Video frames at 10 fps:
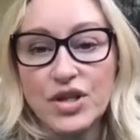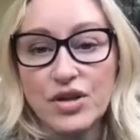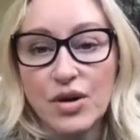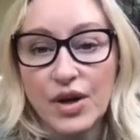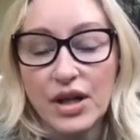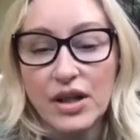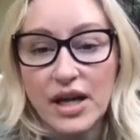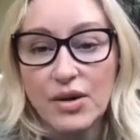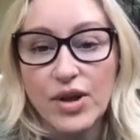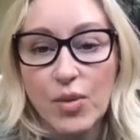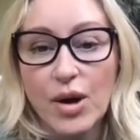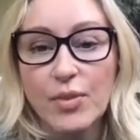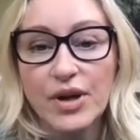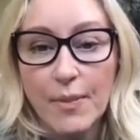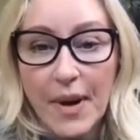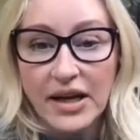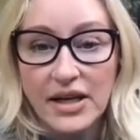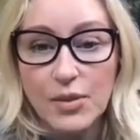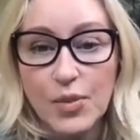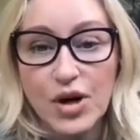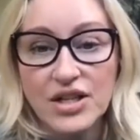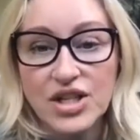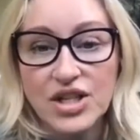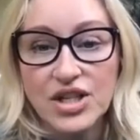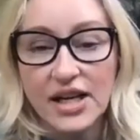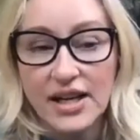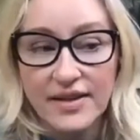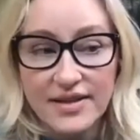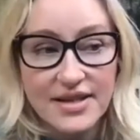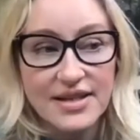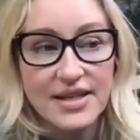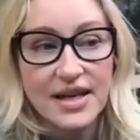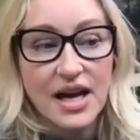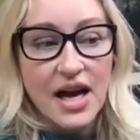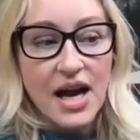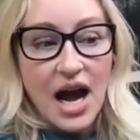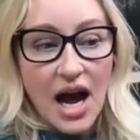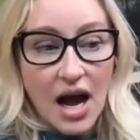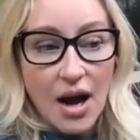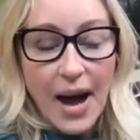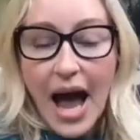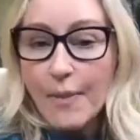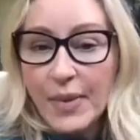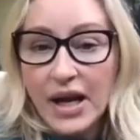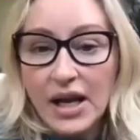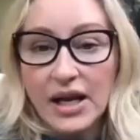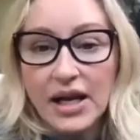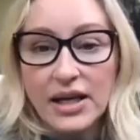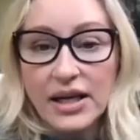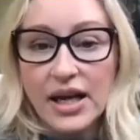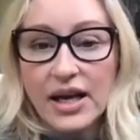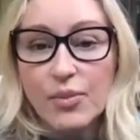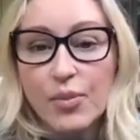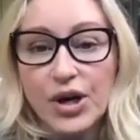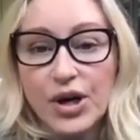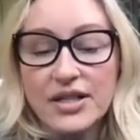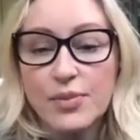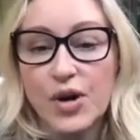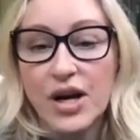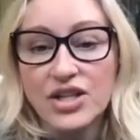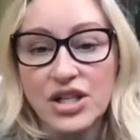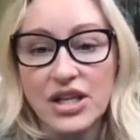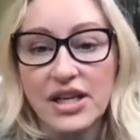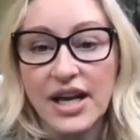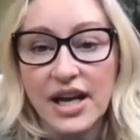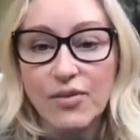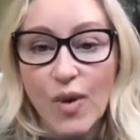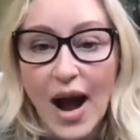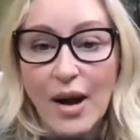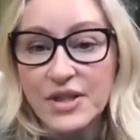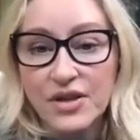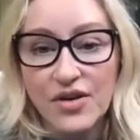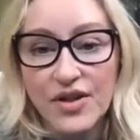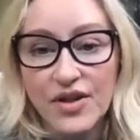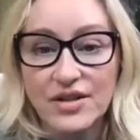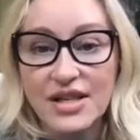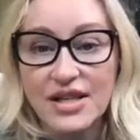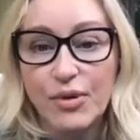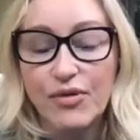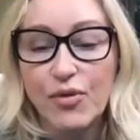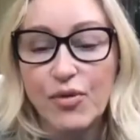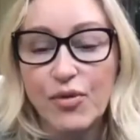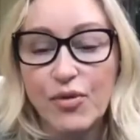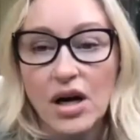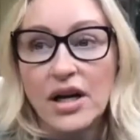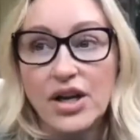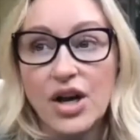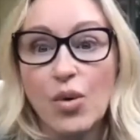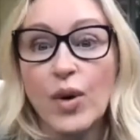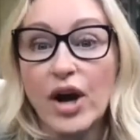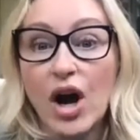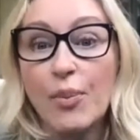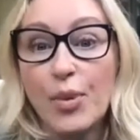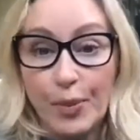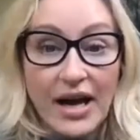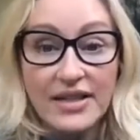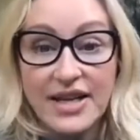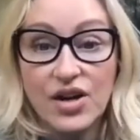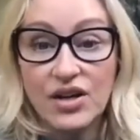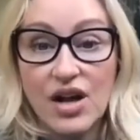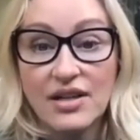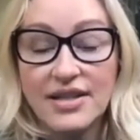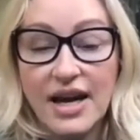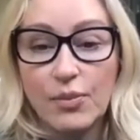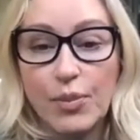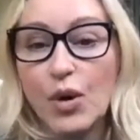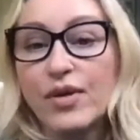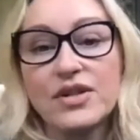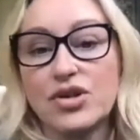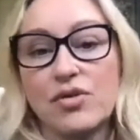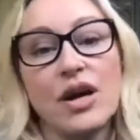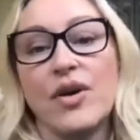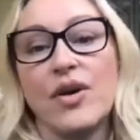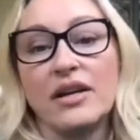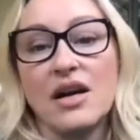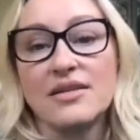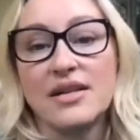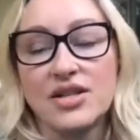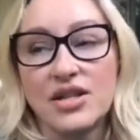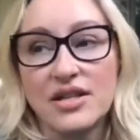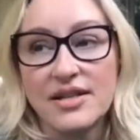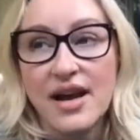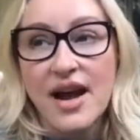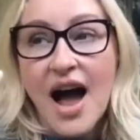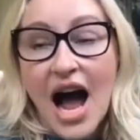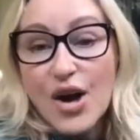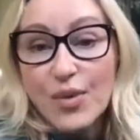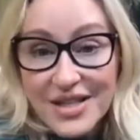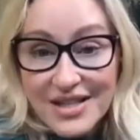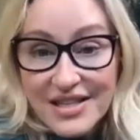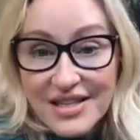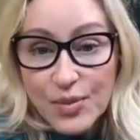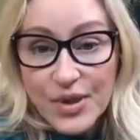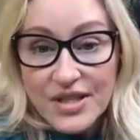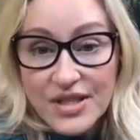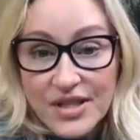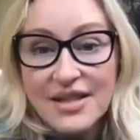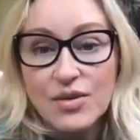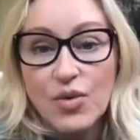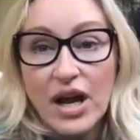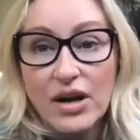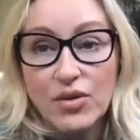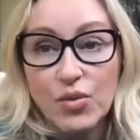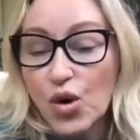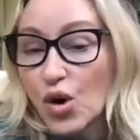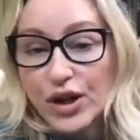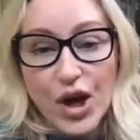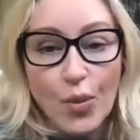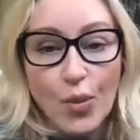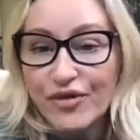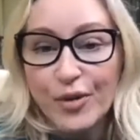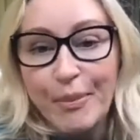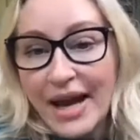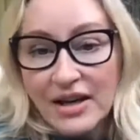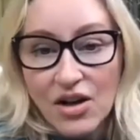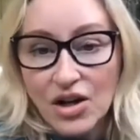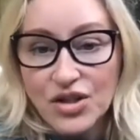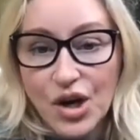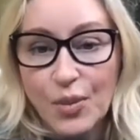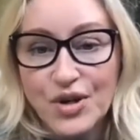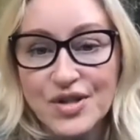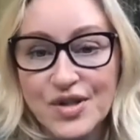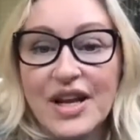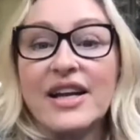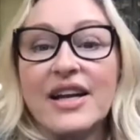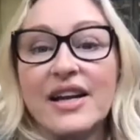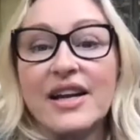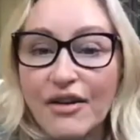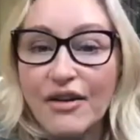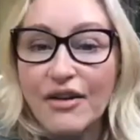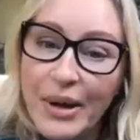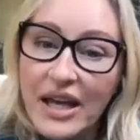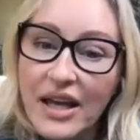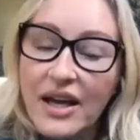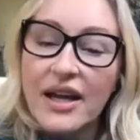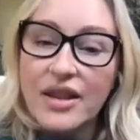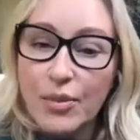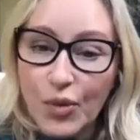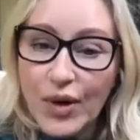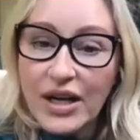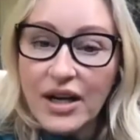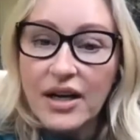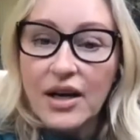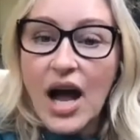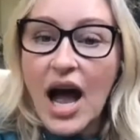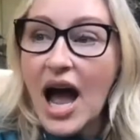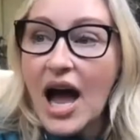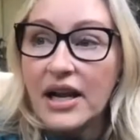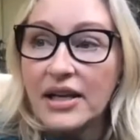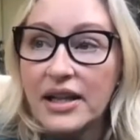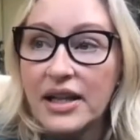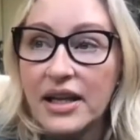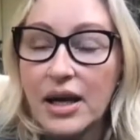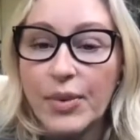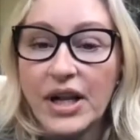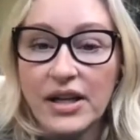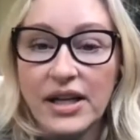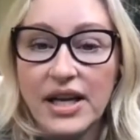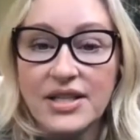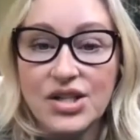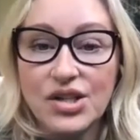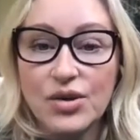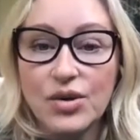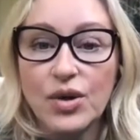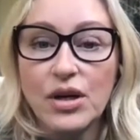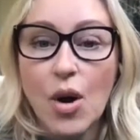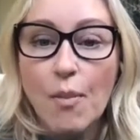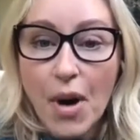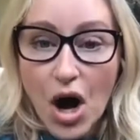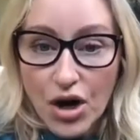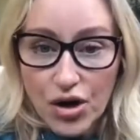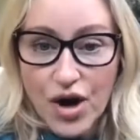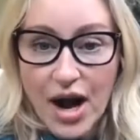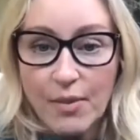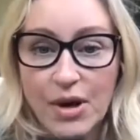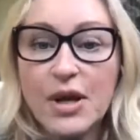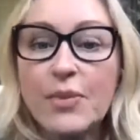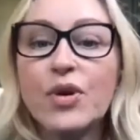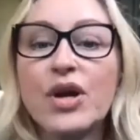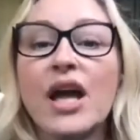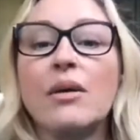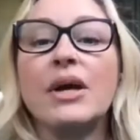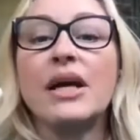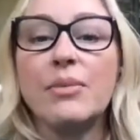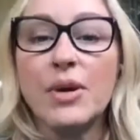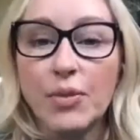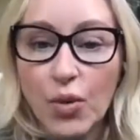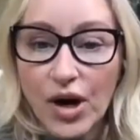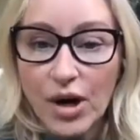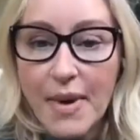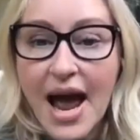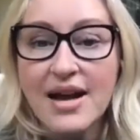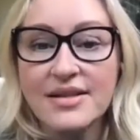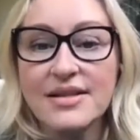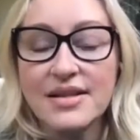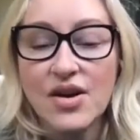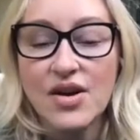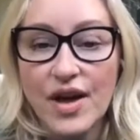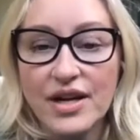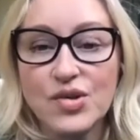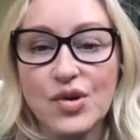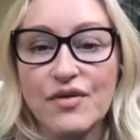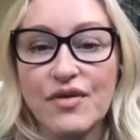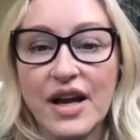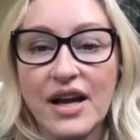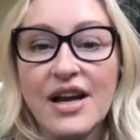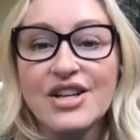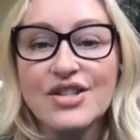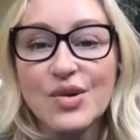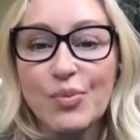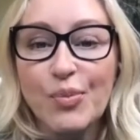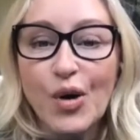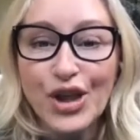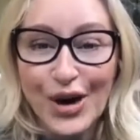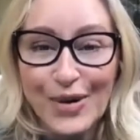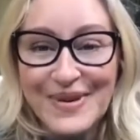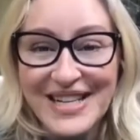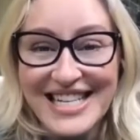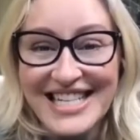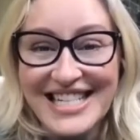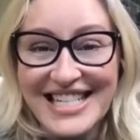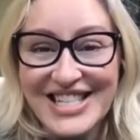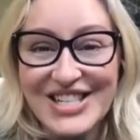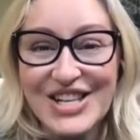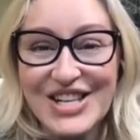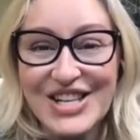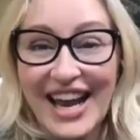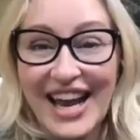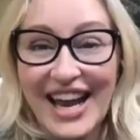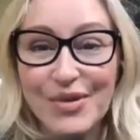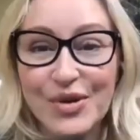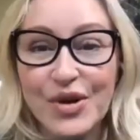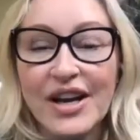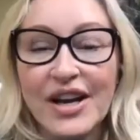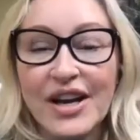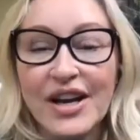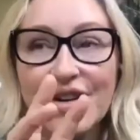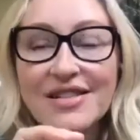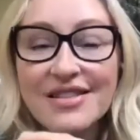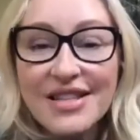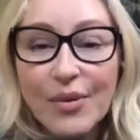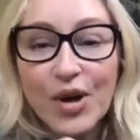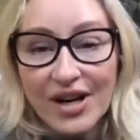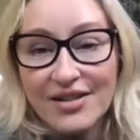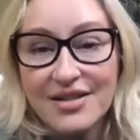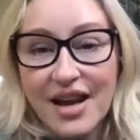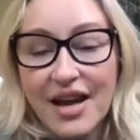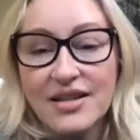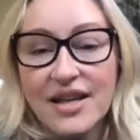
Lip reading: You know, they were able to get back into production and get the season happening and get it put into production and get it wrapped and all that good stuff before, you know, we got put back down on lockdown, both in Toronto and Los Angeles. And I own a seasonal business and we're only open from May to October. So lucky again for me, the marina had the ability to, you know, monitor how many people came in, people wearing masks and all that sort of thing. So both our businesses came through, you know, somewhat unscathed.